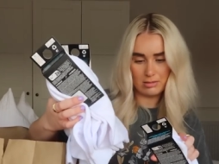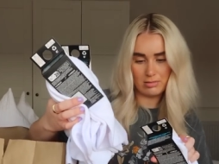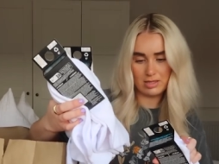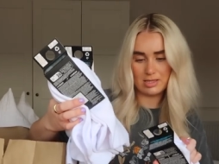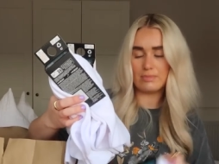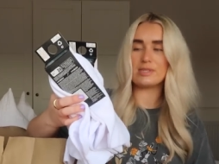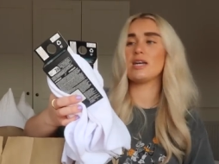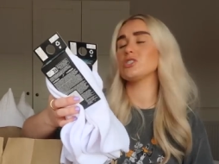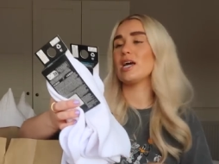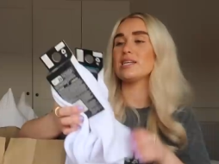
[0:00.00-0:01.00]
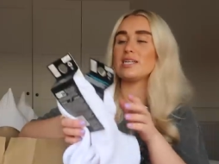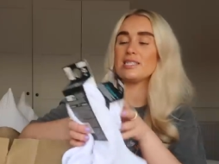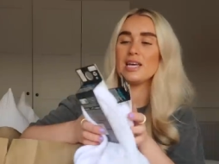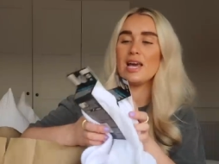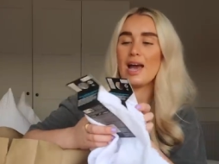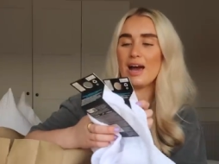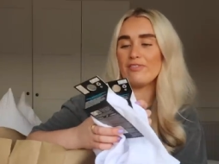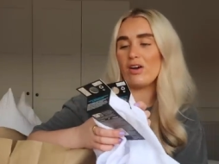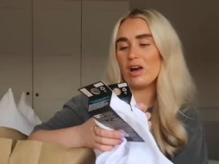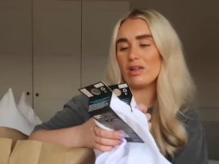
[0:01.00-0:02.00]
through the same size yeah i did i
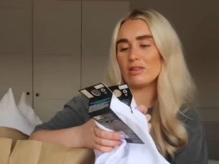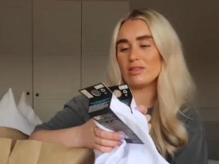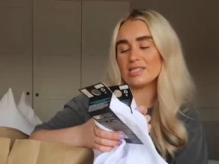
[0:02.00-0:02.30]
thought